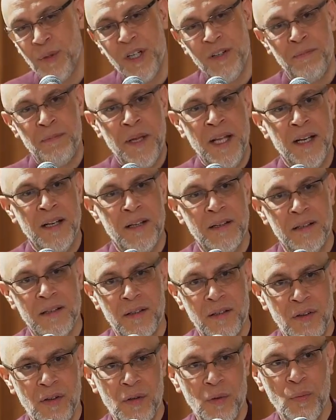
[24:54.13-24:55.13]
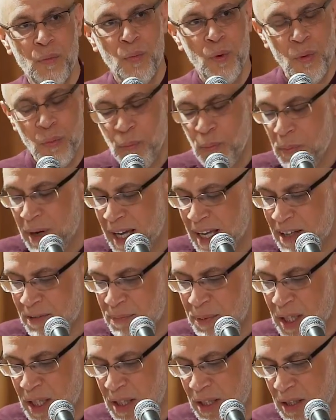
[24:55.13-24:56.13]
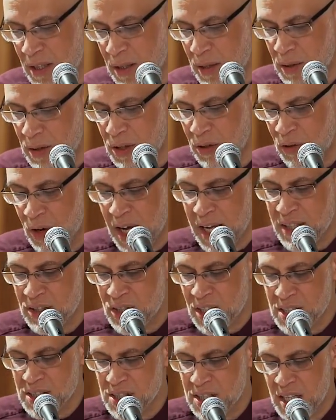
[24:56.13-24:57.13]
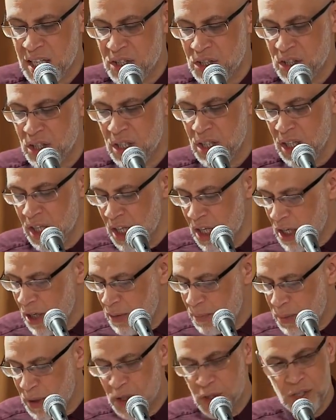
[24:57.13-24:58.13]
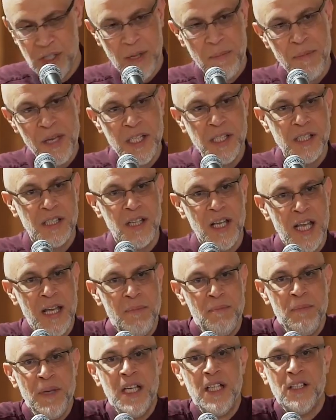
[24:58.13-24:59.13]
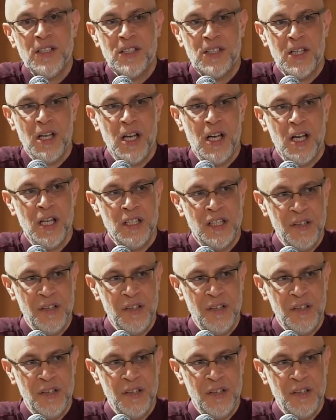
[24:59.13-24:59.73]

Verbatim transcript: would have been what might have been the right translation, because it means a